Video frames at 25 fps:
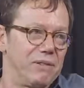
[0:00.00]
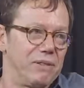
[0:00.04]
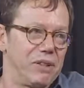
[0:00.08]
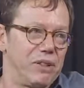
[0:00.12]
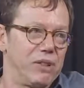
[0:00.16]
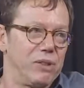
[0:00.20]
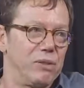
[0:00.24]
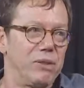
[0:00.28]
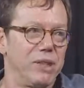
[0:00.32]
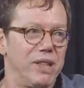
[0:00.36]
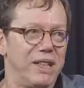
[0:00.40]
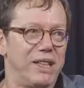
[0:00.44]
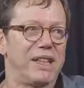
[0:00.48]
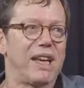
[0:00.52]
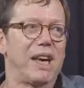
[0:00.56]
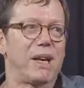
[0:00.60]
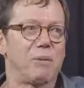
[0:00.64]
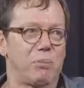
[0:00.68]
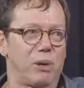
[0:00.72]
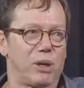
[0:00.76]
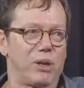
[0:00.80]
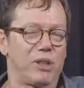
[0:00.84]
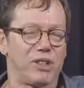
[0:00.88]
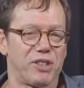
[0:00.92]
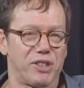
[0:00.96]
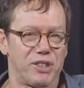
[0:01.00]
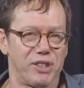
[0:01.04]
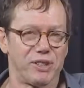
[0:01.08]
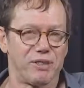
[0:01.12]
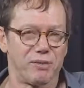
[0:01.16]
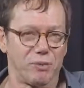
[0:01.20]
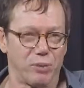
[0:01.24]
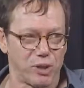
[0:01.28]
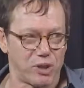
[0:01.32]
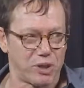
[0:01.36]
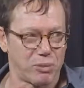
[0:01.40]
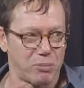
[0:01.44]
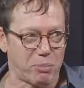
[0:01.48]
You need that
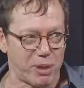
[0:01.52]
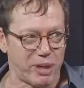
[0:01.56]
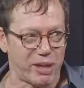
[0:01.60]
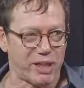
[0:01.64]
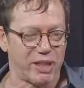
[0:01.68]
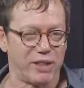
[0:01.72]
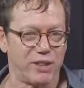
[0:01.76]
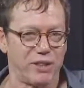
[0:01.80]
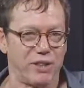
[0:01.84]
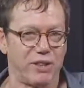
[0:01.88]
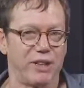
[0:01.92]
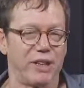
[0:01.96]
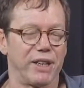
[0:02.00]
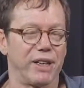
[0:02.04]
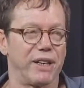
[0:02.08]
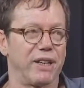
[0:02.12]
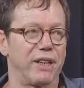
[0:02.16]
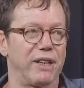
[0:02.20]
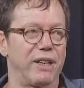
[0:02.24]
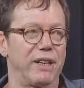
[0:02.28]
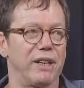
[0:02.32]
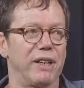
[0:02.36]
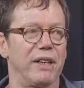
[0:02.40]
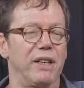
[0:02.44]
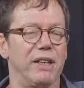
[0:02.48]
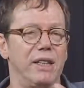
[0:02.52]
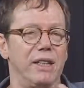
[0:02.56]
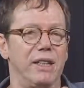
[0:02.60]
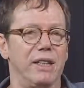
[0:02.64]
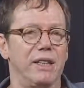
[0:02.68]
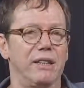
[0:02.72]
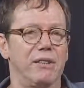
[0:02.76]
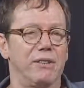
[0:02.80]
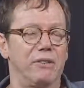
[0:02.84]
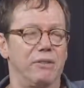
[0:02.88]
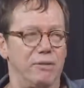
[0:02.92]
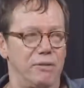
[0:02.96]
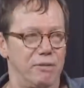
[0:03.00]
person whispering in your ear,
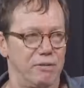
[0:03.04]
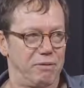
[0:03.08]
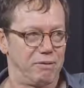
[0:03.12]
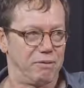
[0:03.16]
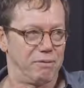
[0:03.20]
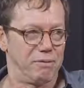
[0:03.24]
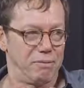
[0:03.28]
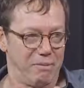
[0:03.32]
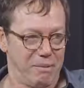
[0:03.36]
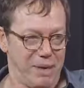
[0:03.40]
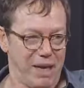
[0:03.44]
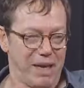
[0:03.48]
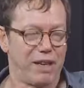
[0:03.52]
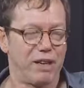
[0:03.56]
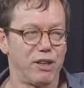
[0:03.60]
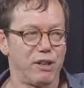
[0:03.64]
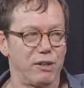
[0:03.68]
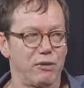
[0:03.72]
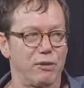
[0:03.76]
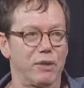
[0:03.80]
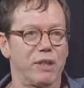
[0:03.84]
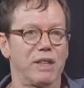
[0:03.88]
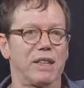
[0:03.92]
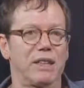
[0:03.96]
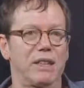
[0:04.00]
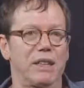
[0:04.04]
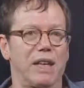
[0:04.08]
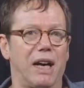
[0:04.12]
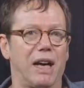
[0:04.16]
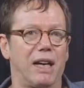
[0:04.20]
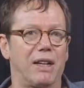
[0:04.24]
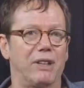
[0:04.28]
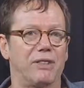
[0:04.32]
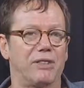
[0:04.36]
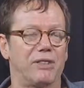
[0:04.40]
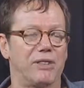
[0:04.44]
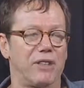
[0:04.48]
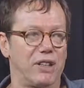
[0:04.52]
making you
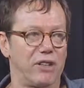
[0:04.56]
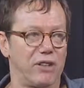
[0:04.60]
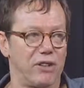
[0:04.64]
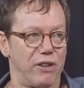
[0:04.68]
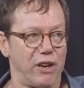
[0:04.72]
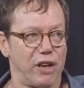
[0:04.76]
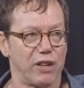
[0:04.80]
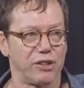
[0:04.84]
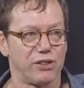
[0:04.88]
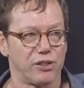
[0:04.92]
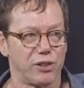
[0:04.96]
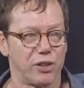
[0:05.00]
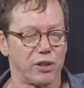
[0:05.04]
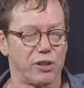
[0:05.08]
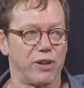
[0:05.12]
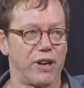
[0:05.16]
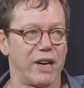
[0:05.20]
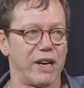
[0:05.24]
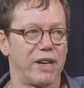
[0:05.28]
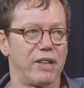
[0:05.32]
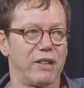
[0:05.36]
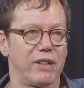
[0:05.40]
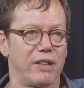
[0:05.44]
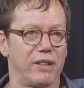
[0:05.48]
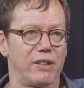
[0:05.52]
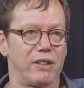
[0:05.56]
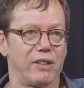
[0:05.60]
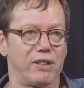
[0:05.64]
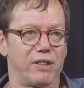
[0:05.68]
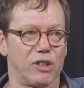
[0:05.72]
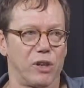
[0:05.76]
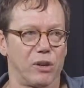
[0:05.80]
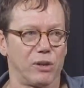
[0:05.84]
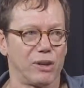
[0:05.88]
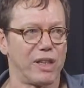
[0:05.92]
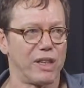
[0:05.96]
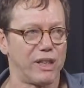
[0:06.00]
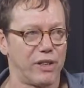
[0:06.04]
realize that you're not so great.
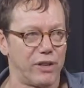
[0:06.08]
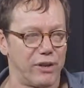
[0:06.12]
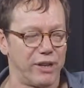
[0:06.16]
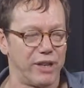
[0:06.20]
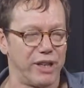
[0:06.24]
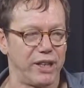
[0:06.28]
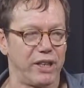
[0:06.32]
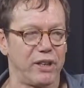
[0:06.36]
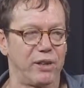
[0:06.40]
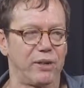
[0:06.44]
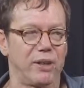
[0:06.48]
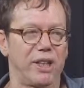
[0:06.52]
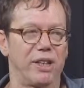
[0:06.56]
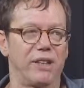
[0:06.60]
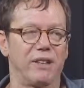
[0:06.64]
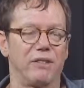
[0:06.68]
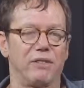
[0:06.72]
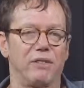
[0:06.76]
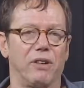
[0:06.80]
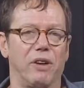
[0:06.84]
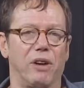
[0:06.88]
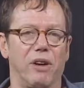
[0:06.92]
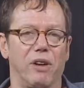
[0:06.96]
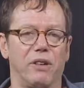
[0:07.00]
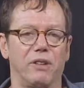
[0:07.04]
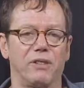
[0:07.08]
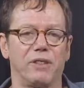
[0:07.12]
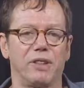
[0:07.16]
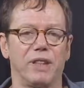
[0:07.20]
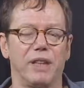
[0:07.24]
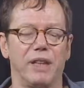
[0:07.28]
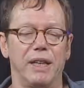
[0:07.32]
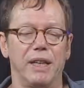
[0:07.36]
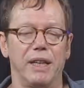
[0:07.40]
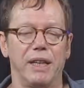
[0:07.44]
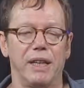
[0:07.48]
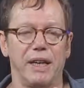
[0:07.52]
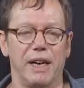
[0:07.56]
Don't let your ego get involved.
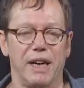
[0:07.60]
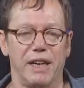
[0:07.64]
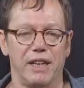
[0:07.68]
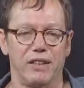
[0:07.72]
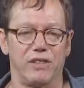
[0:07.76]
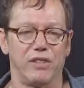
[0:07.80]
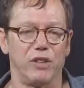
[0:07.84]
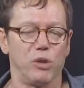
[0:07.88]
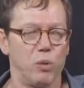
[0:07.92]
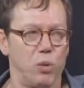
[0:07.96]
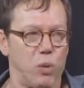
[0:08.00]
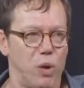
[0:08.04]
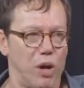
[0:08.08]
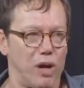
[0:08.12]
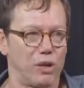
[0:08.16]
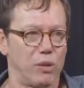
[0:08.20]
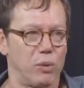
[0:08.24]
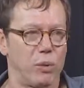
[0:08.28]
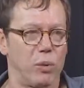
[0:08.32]
And if you want